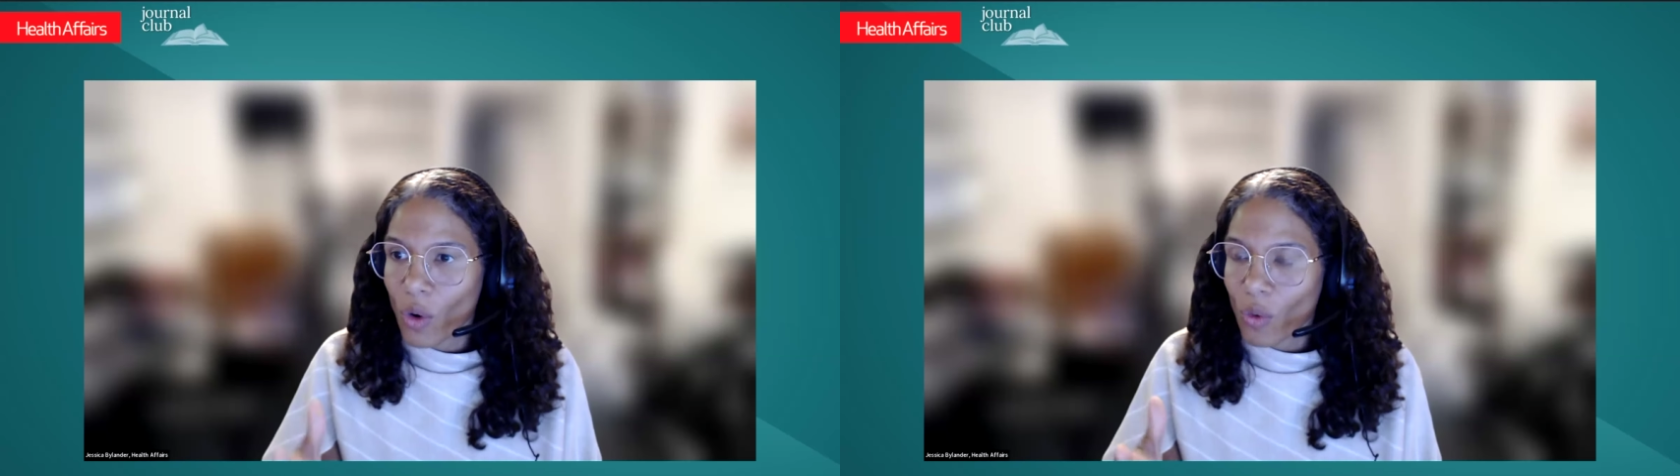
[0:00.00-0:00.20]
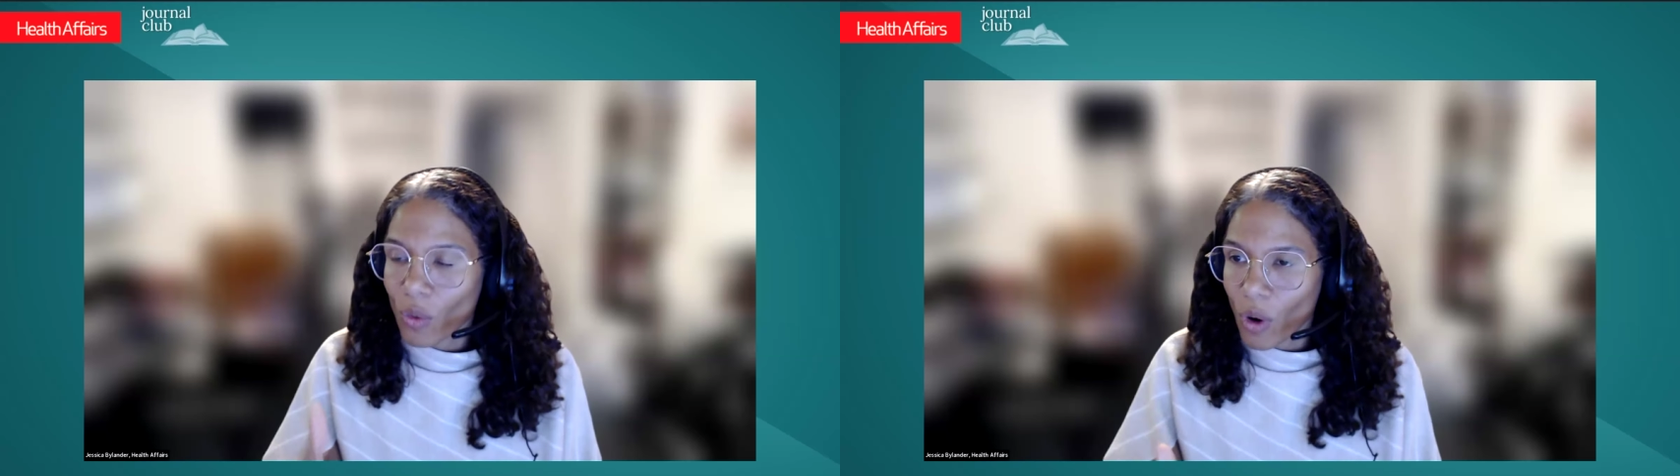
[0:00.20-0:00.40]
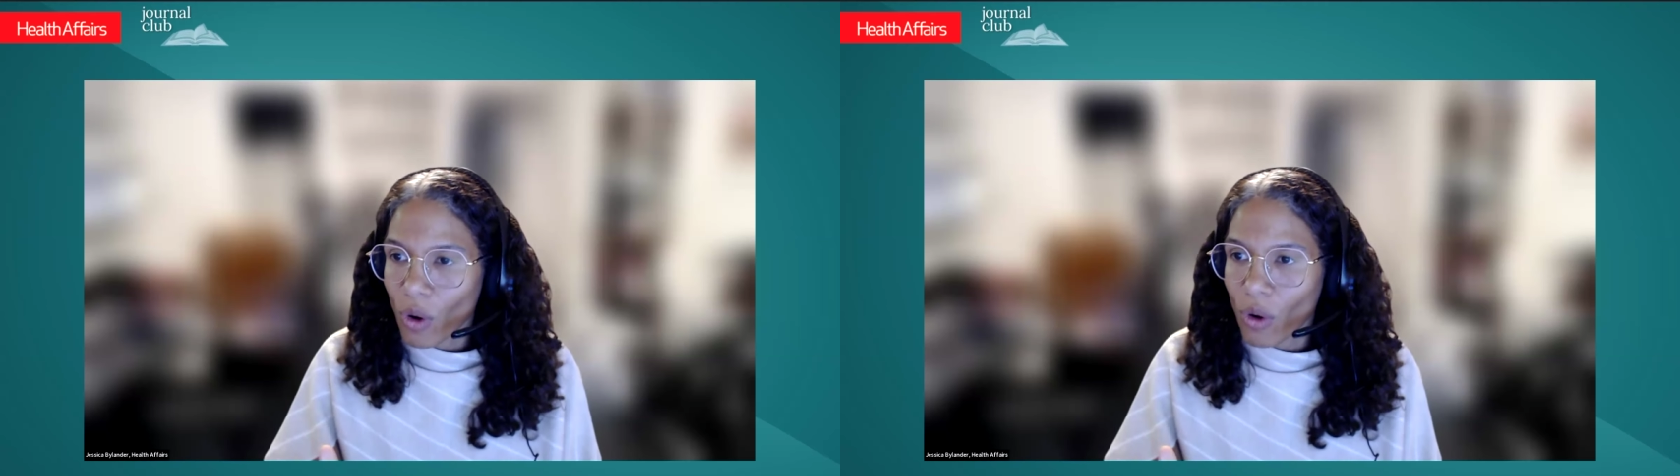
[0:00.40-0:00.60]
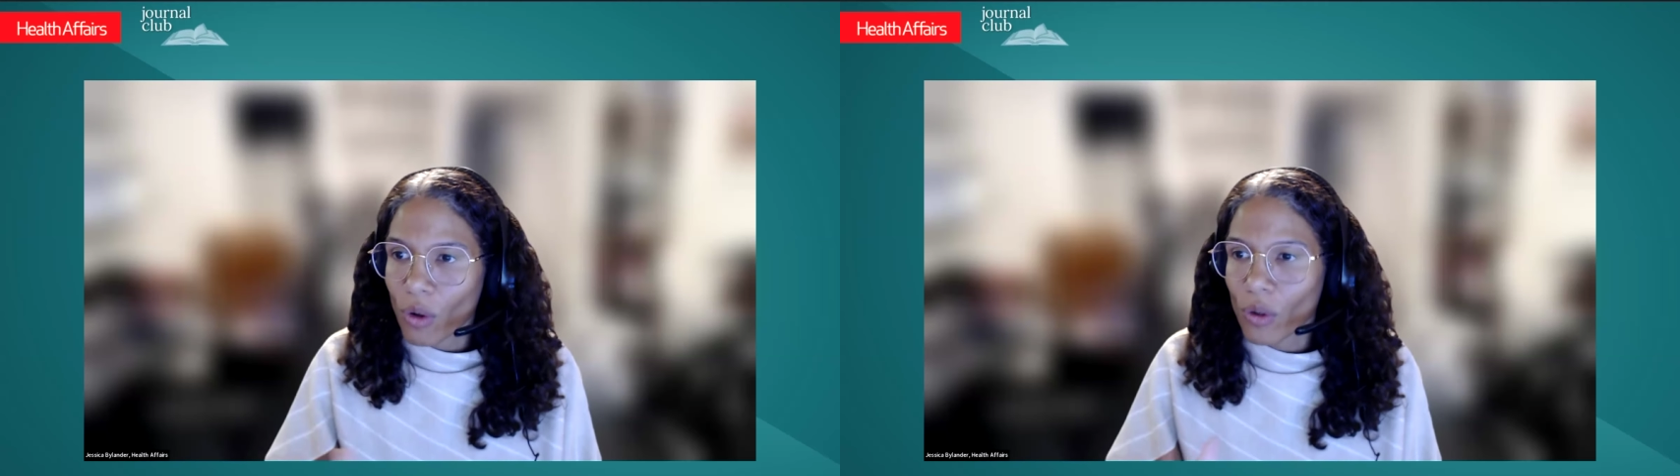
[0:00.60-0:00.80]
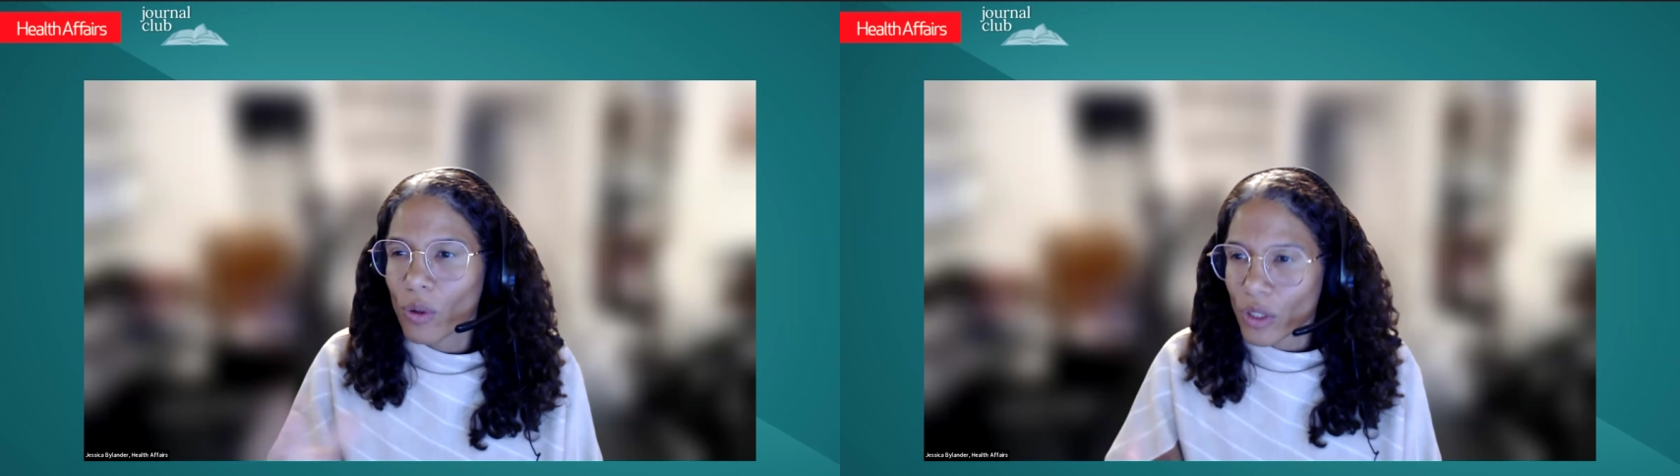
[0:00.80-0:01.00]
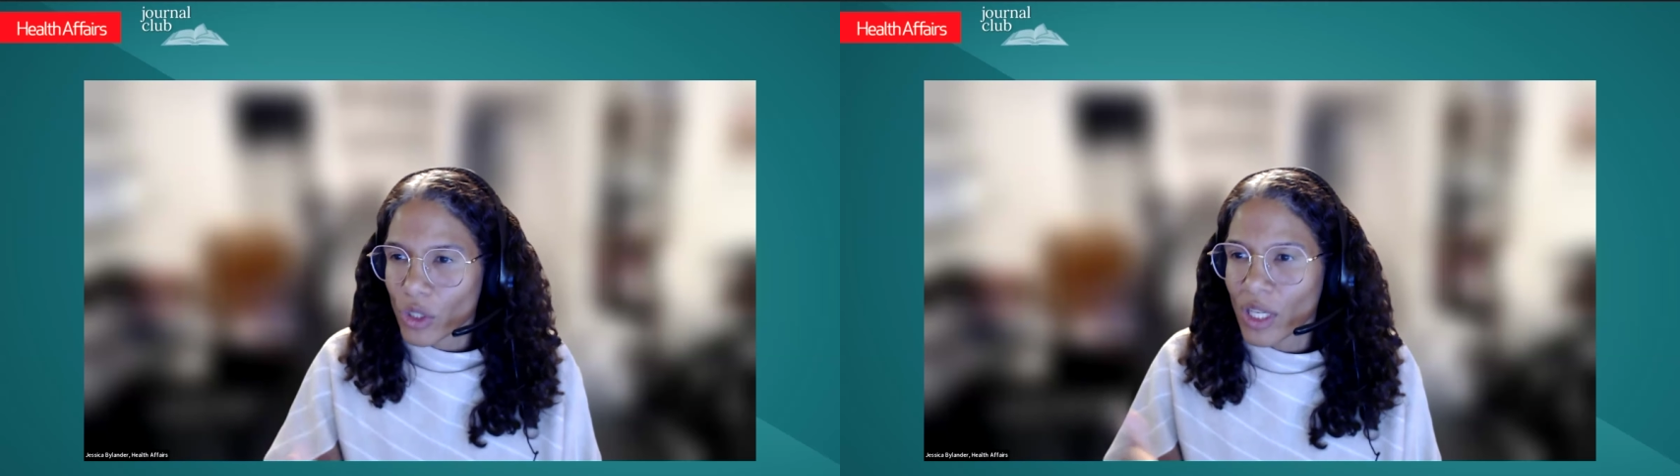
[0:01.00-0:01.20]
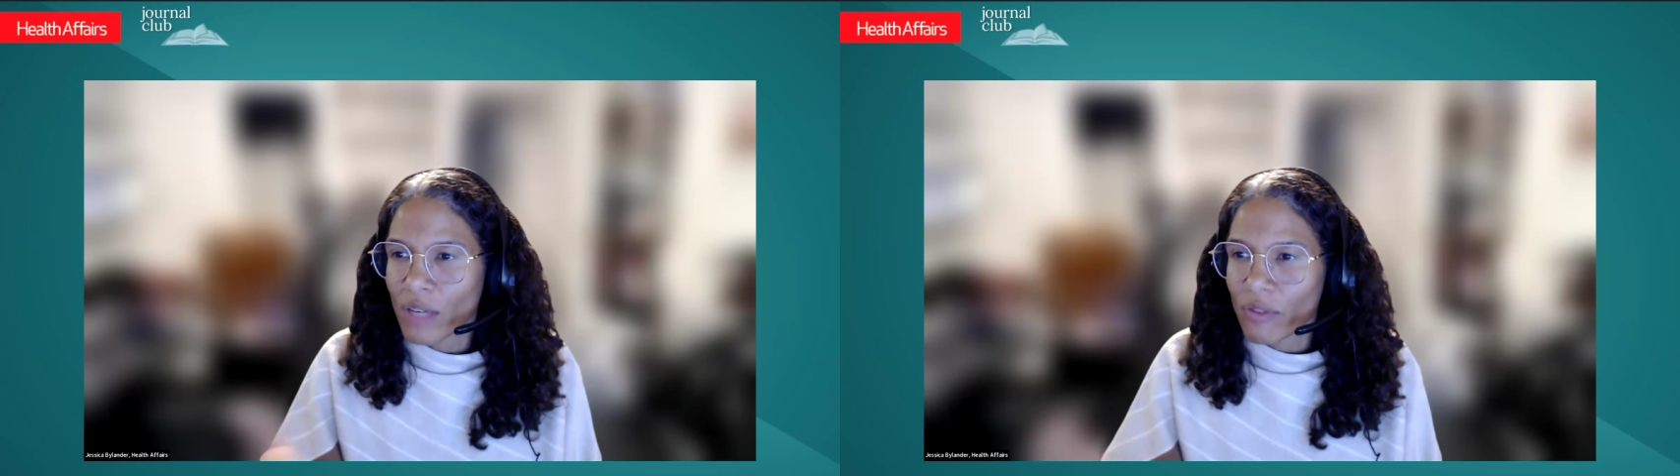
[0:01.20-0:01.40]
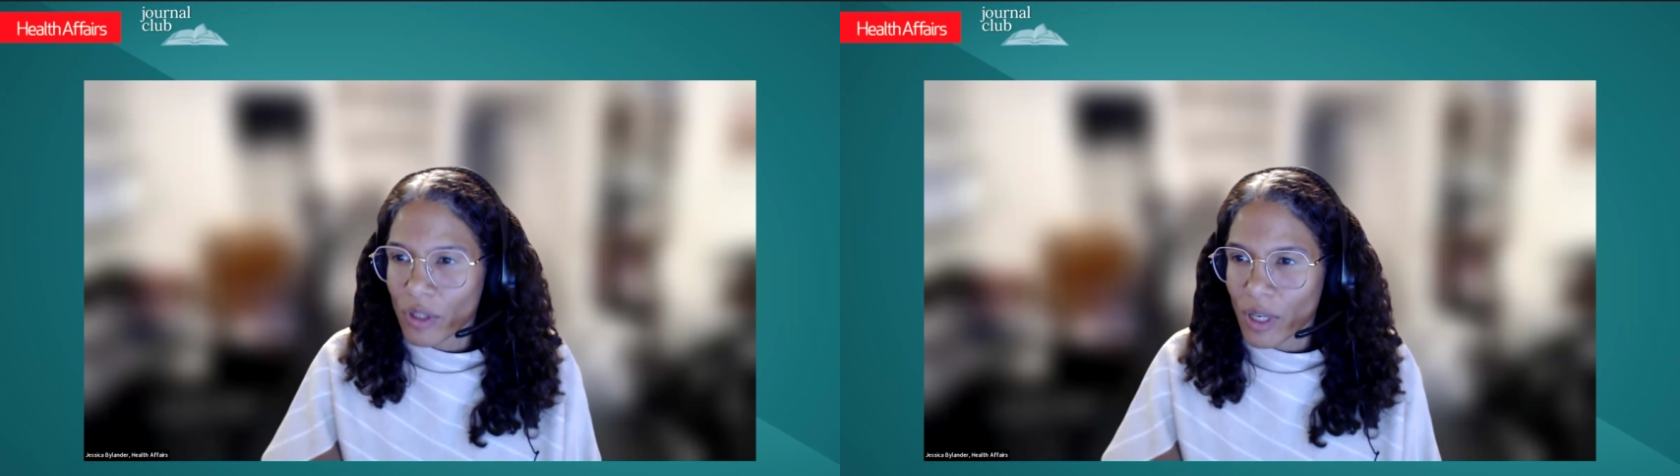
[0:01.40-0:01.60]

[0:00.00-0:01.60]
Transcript: role, or just kind of are